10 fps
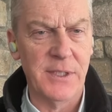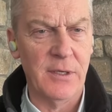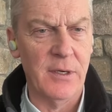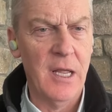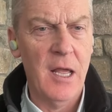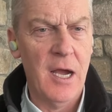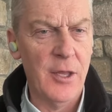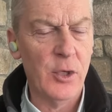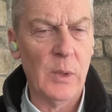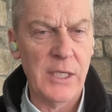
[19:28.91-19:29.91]
There,
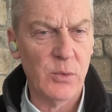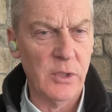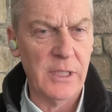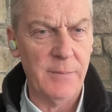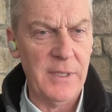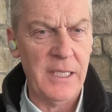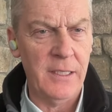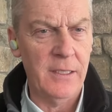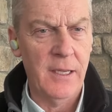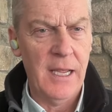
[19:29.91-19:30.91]
otherwise, we're going to
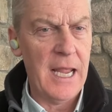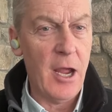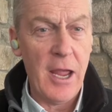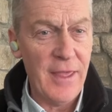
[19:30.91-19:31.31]
be eh,